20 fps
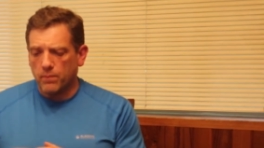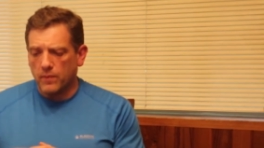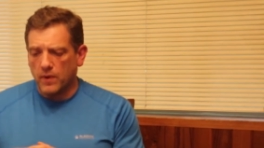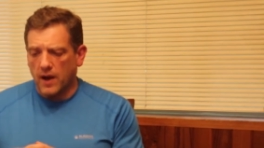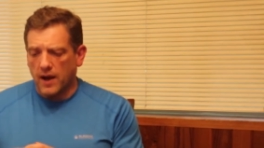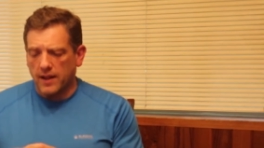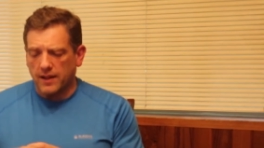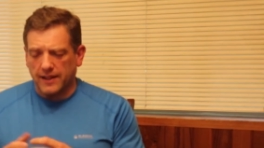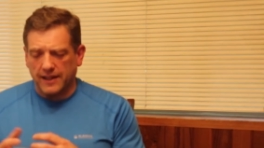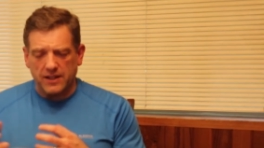
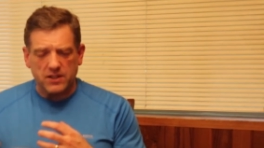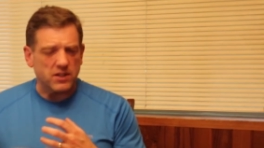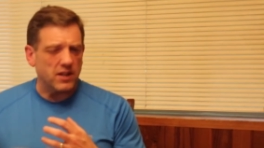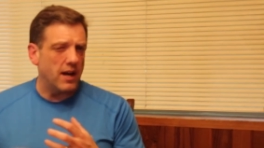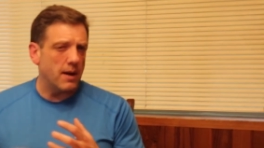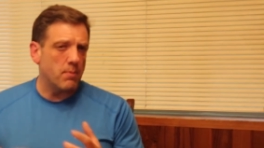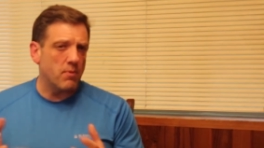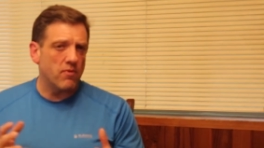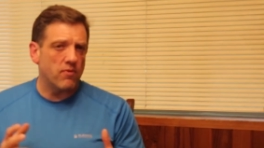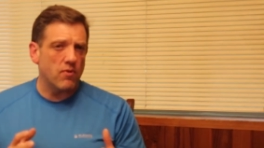I said,
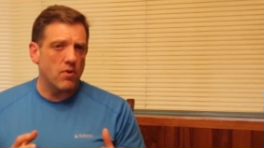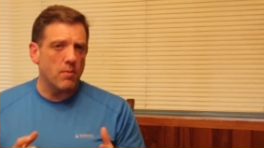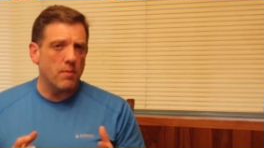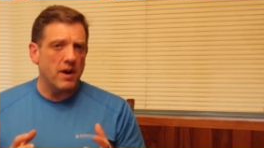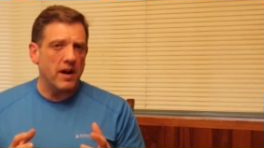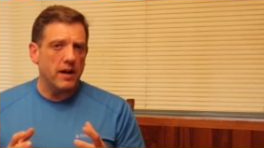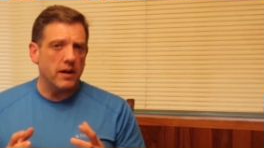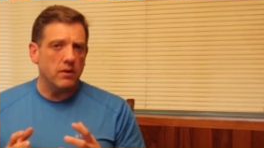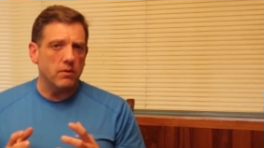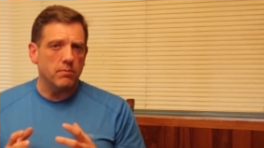I prefer
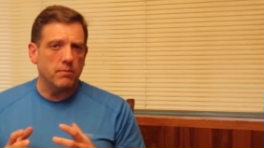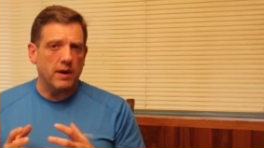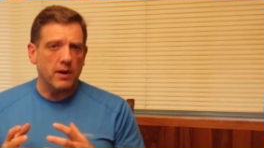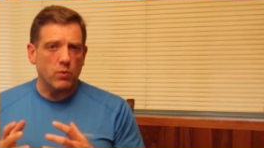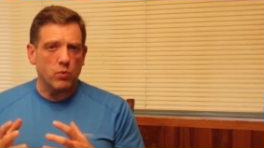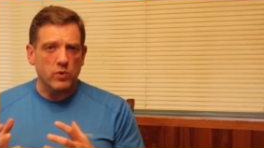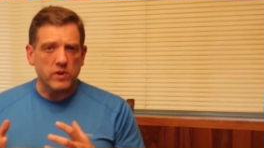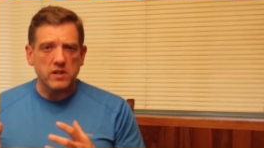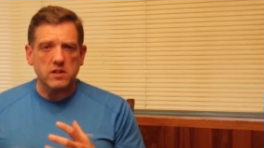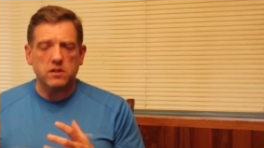my
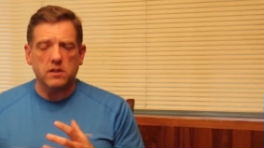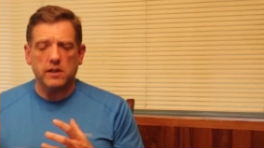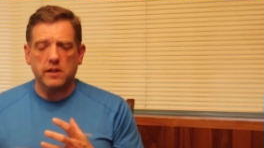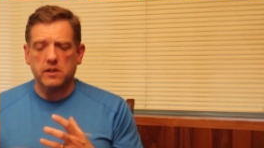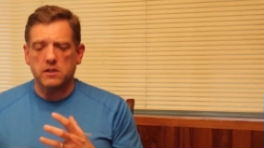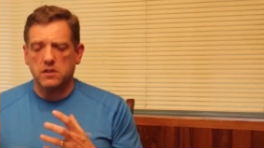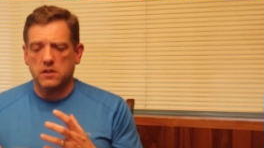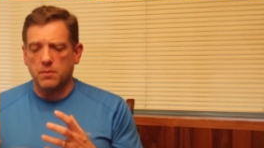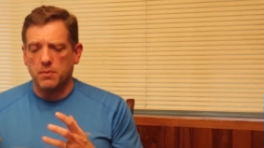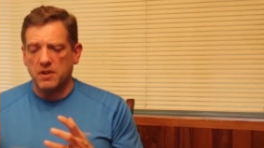
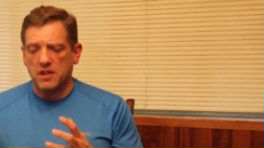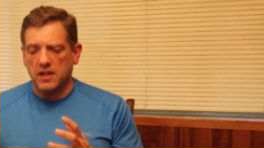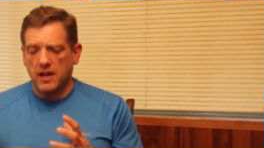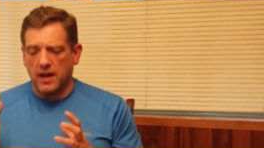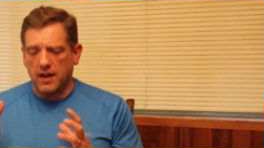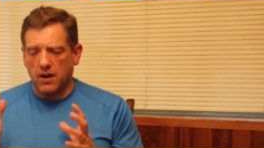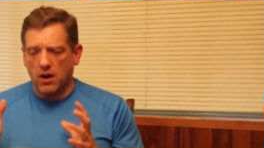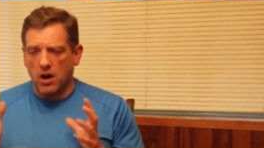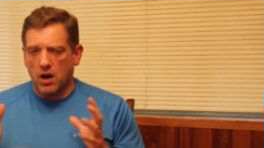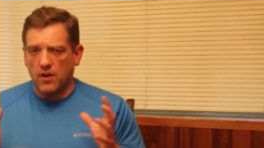Rieslings to be
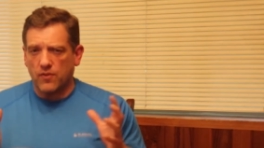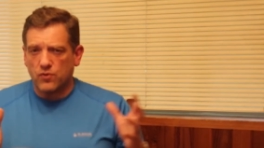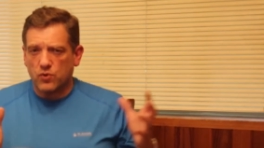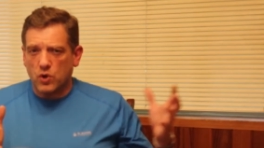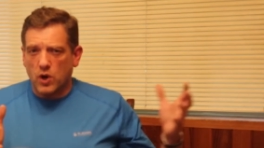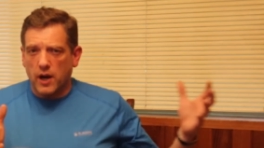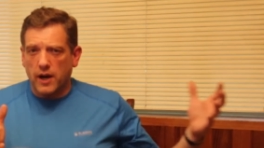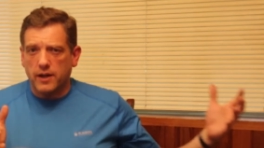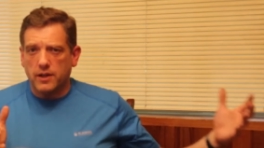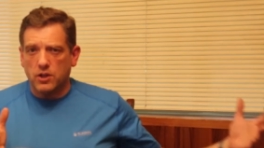that
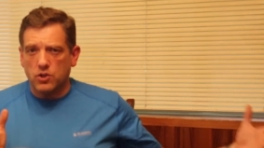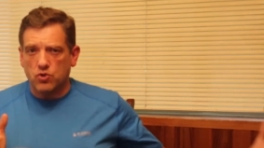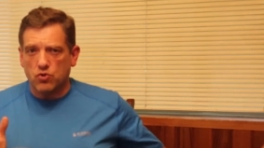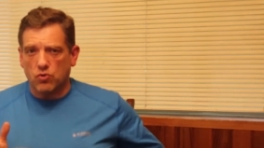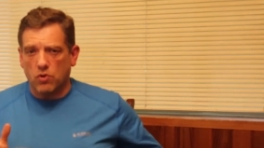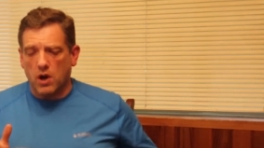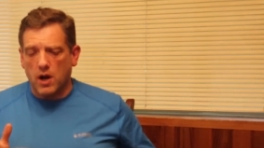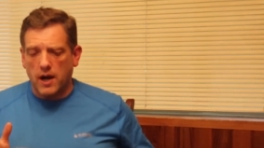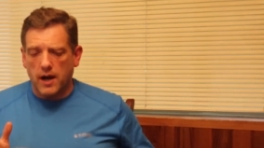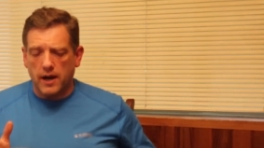off-dry to
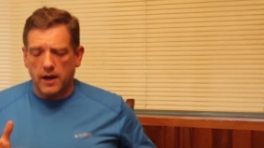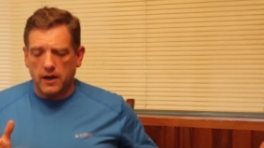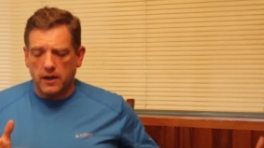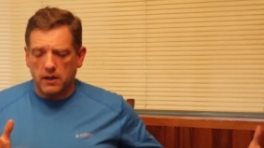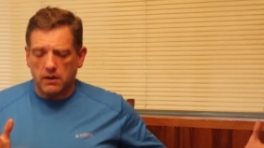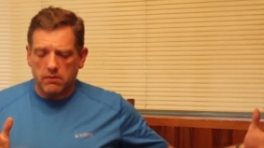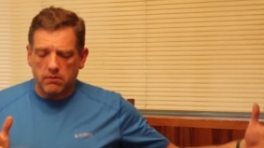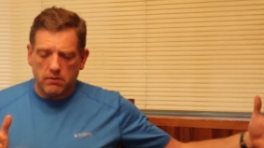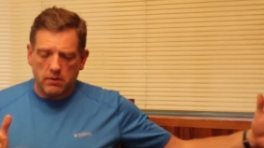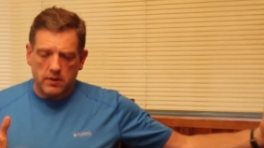
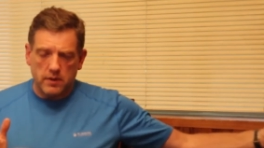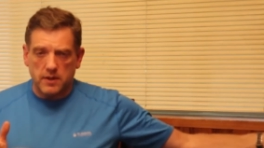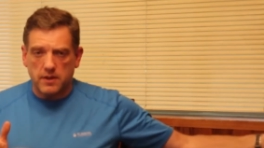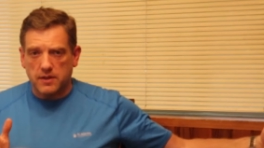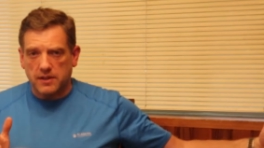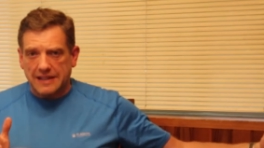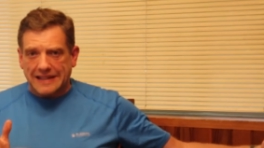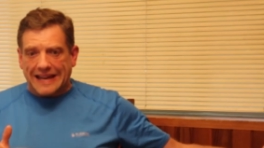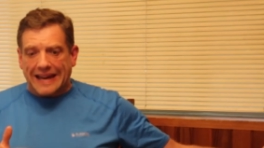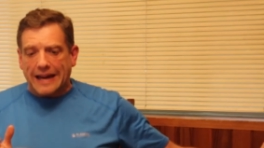dry
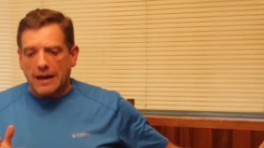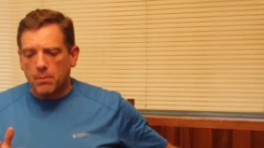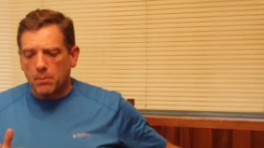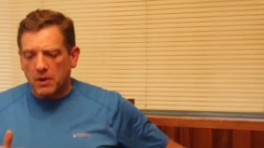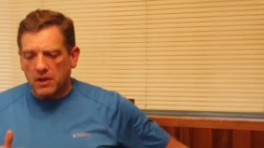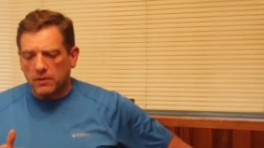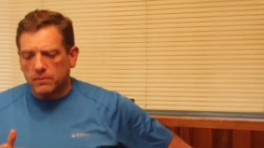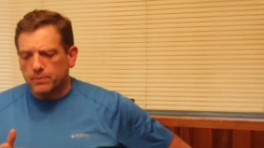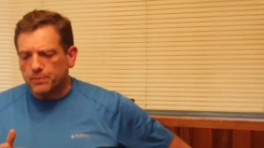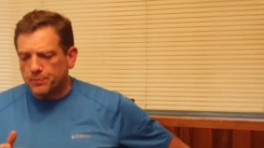
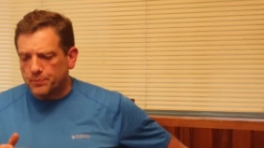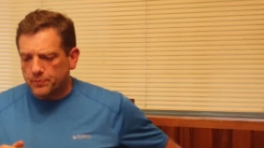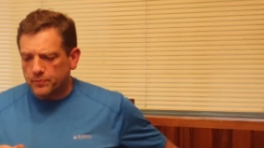gambit.